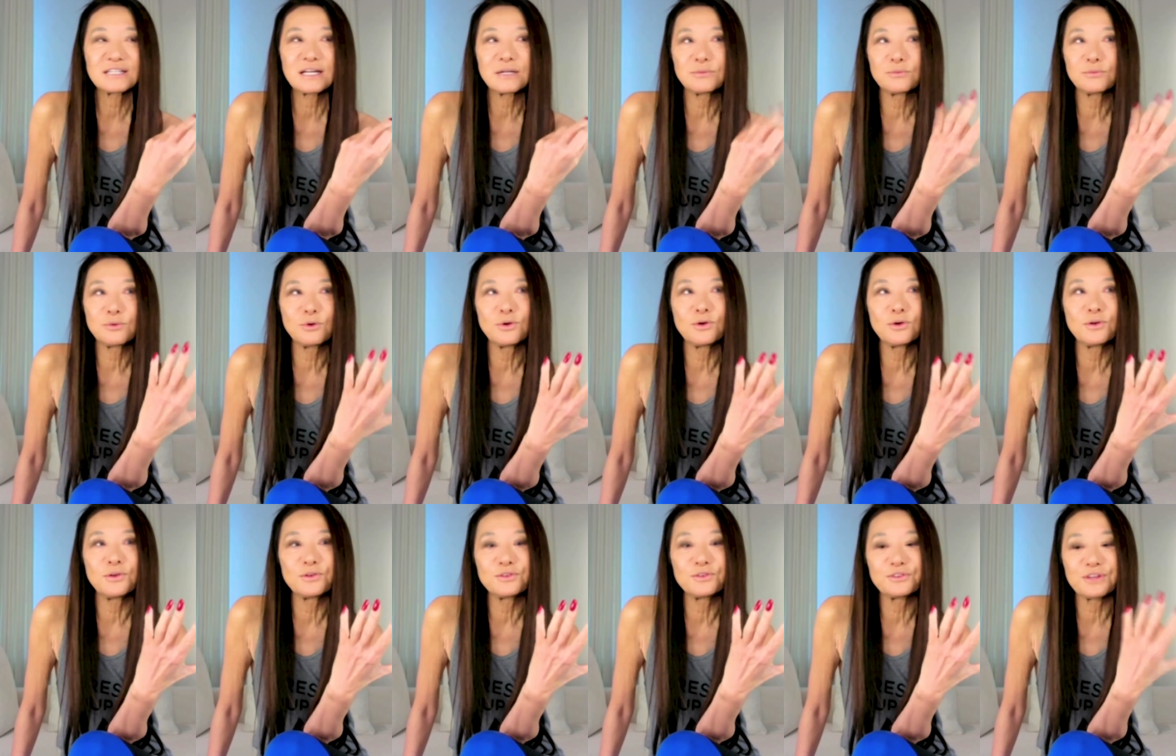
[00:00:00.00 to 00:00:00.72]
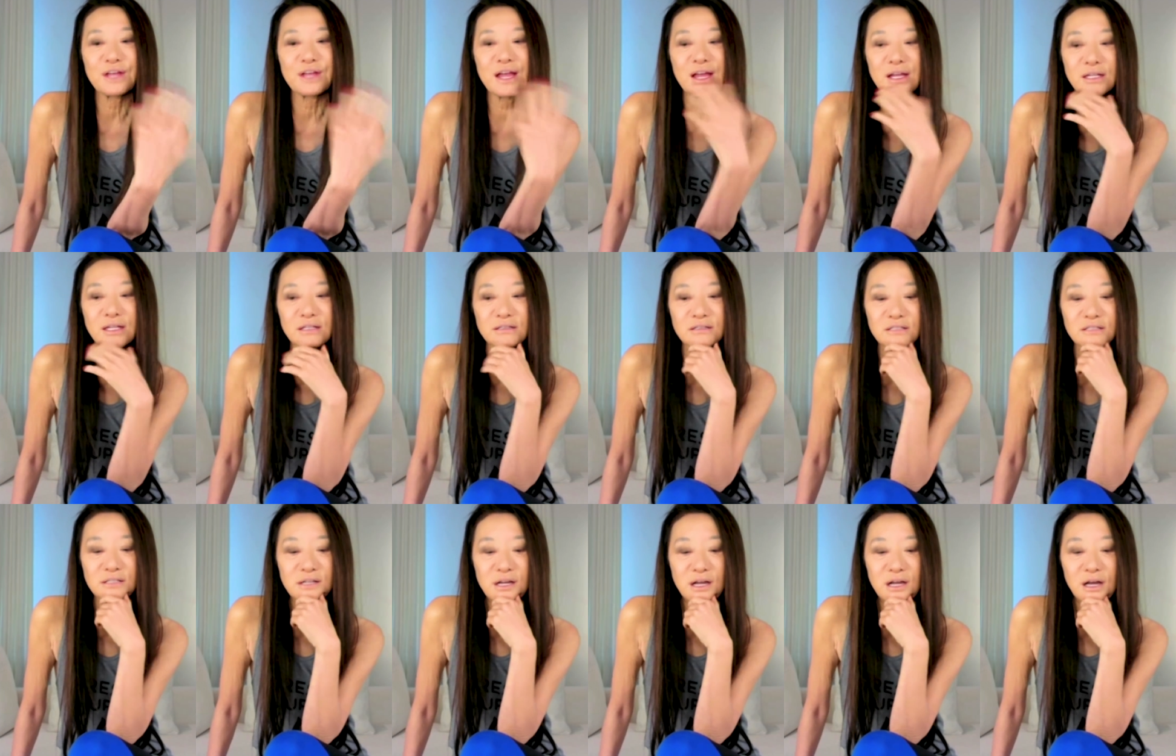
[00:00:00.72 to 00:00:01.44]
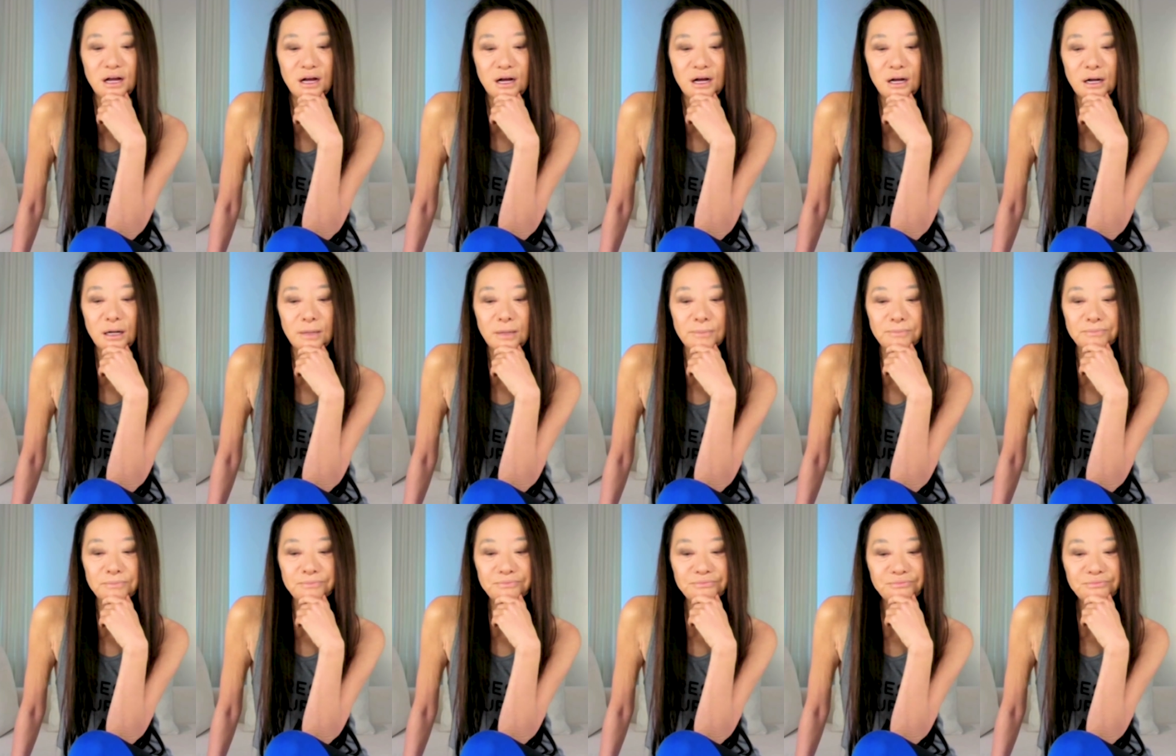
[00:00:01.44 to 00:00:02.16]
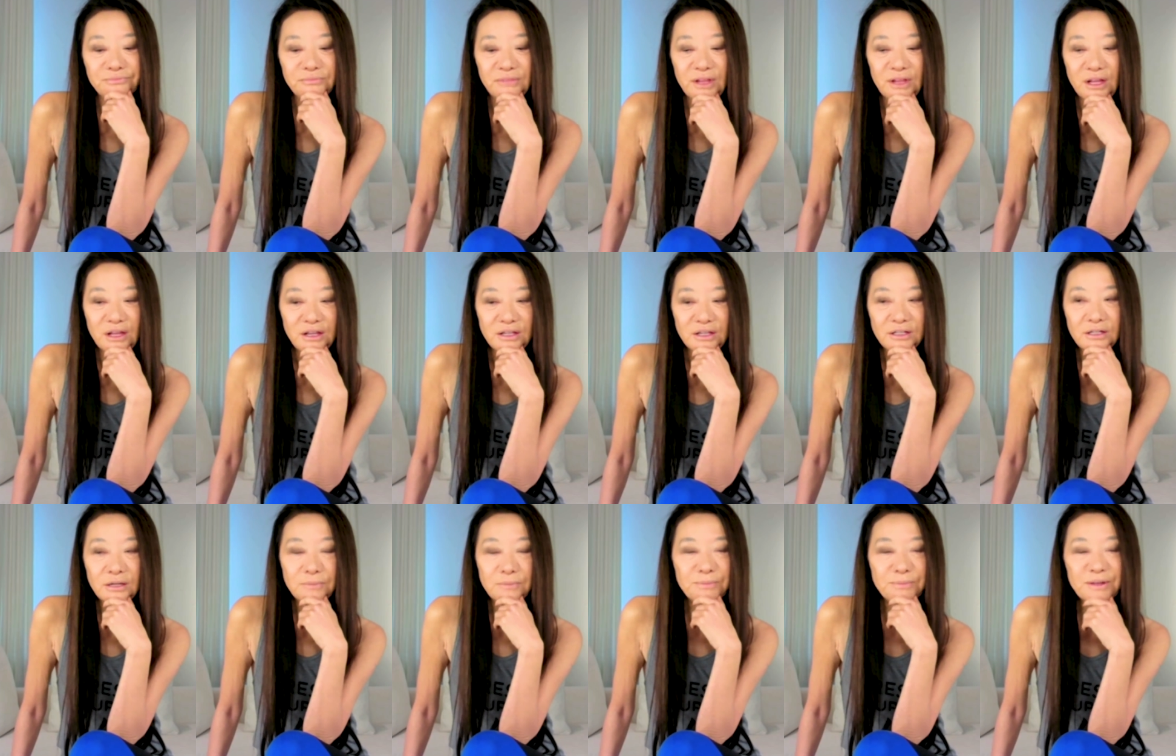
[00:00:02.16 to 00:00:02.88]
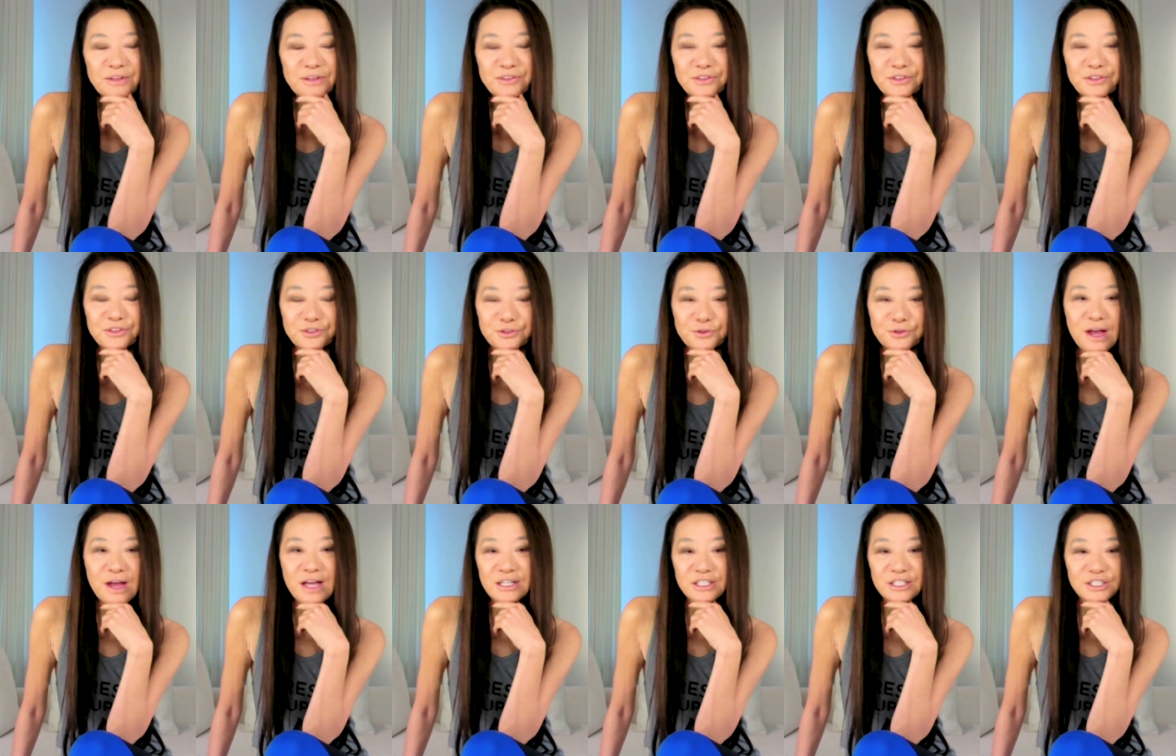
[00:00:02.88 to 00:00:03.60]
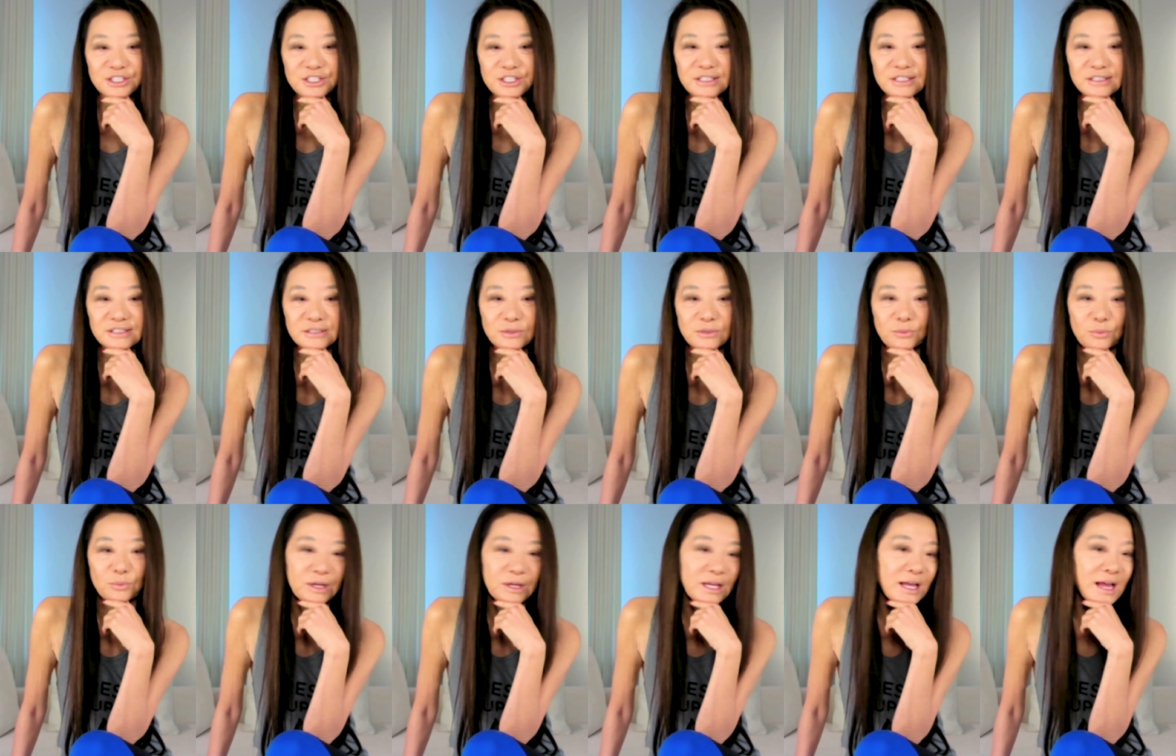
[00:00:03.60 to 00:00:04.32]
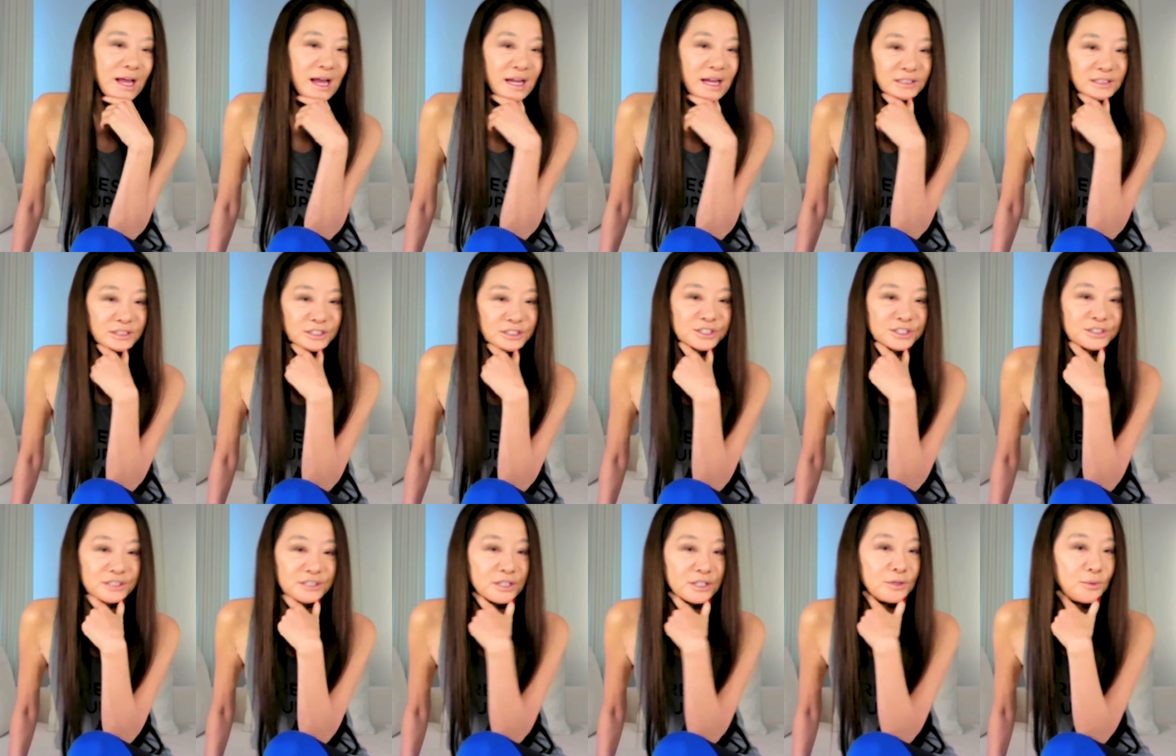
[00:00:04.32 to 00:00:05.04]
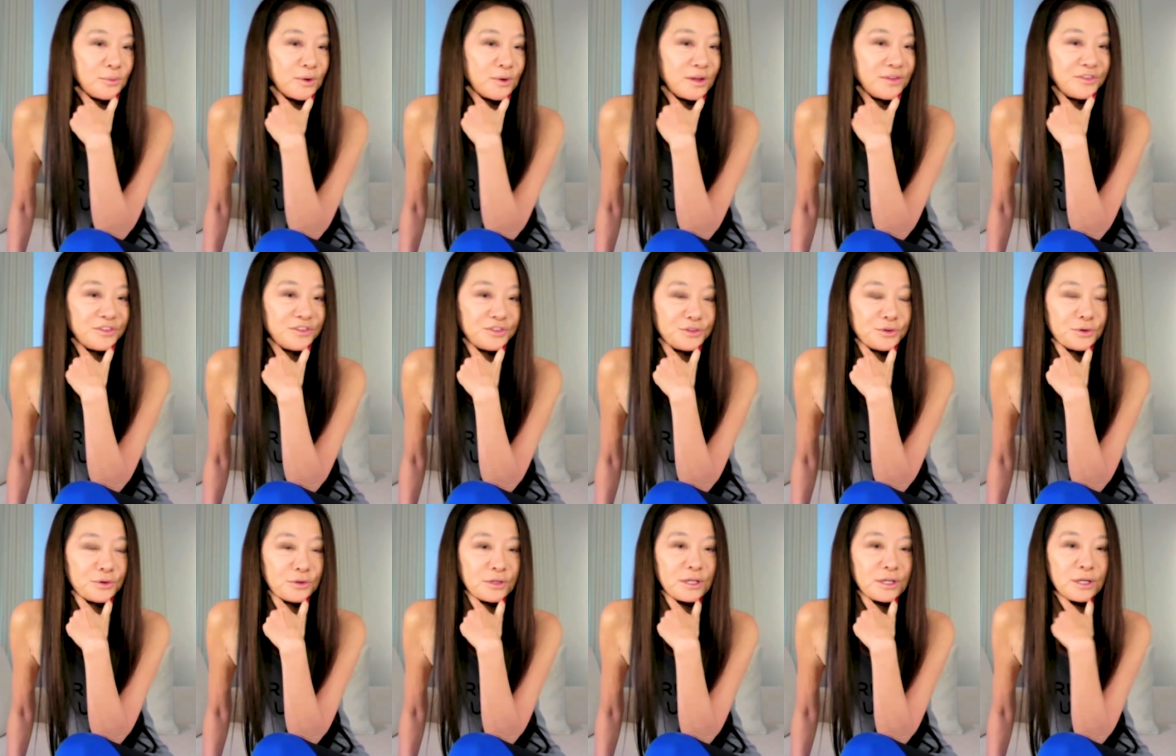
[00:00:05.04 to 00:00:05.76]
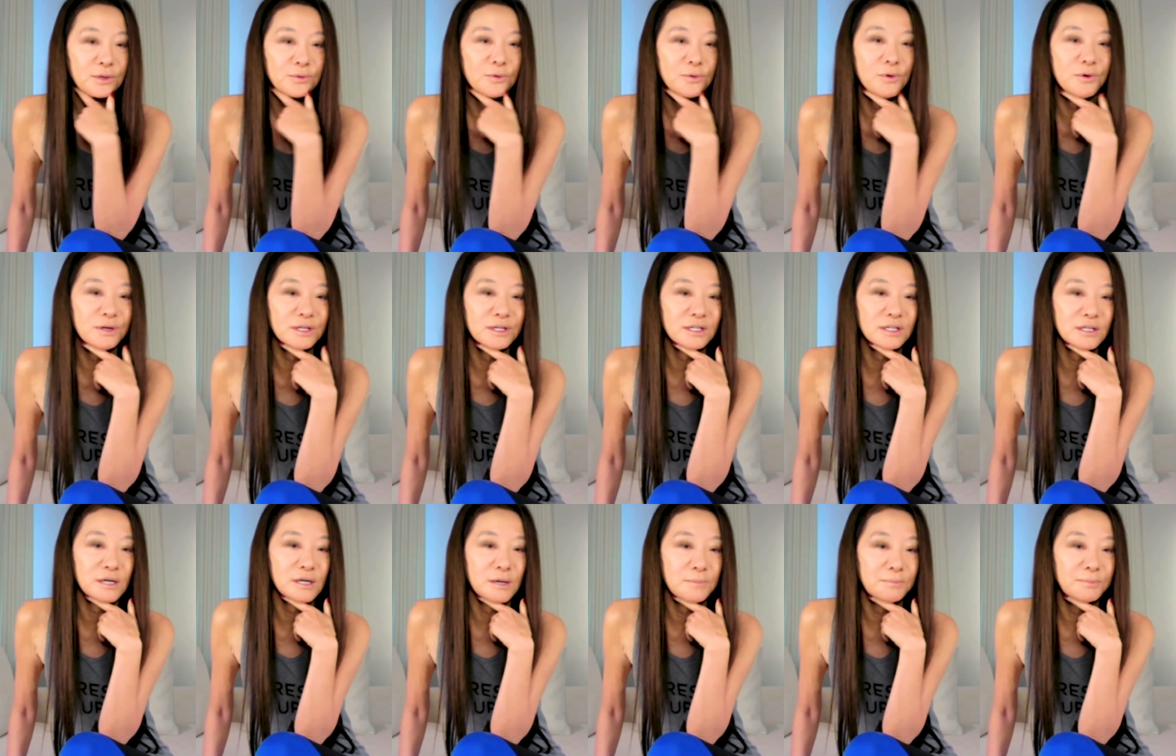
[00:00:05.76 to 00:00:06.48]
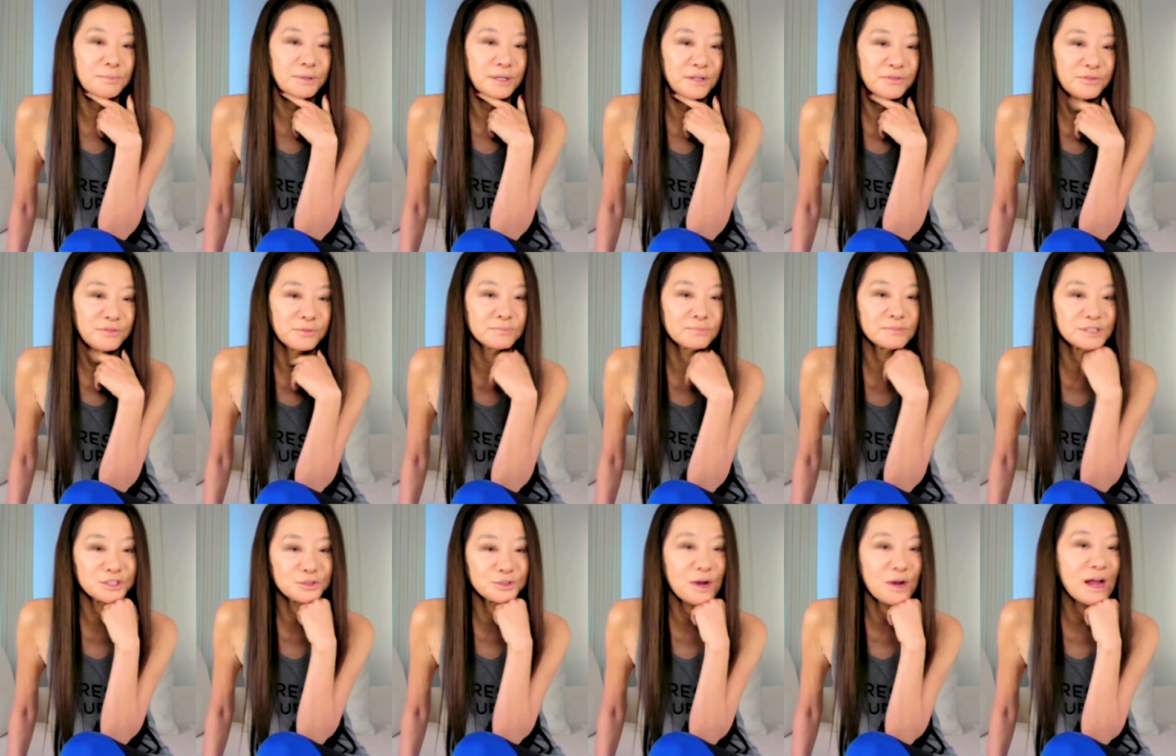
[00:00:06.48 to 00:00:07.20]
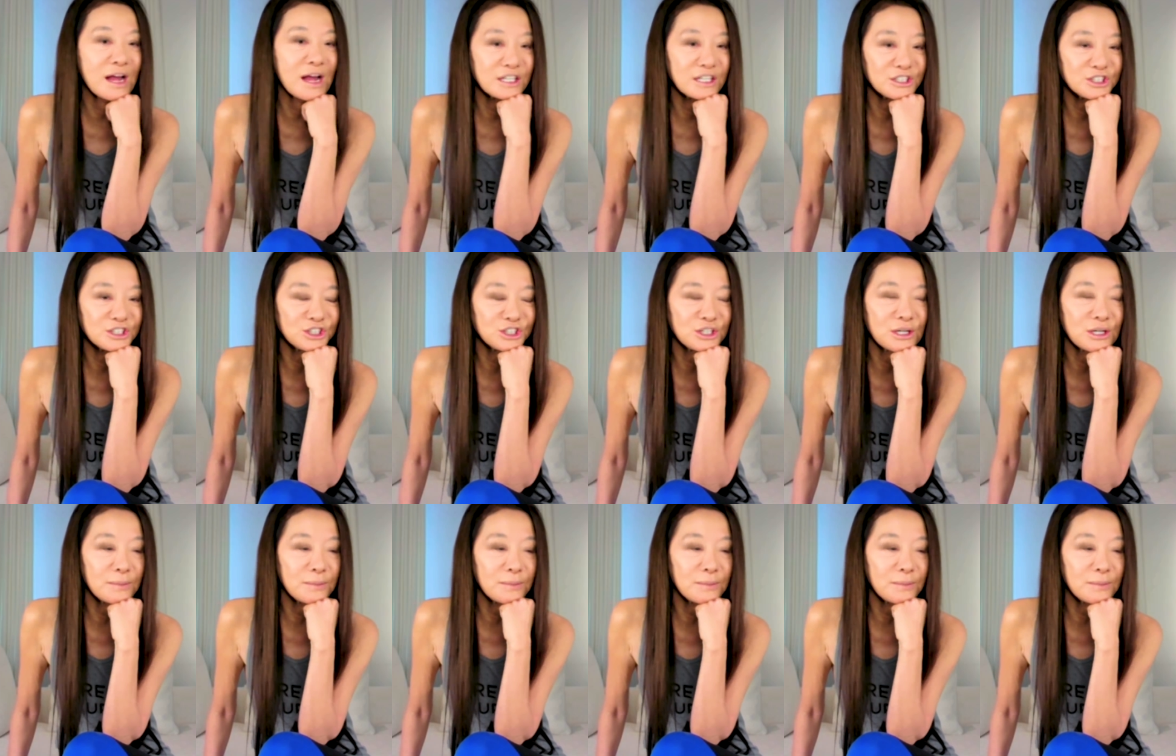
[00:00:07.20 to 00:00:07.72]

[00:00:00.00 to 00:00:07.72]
and rules and business strategies that we had to deal with, certainly growing the company from scratch.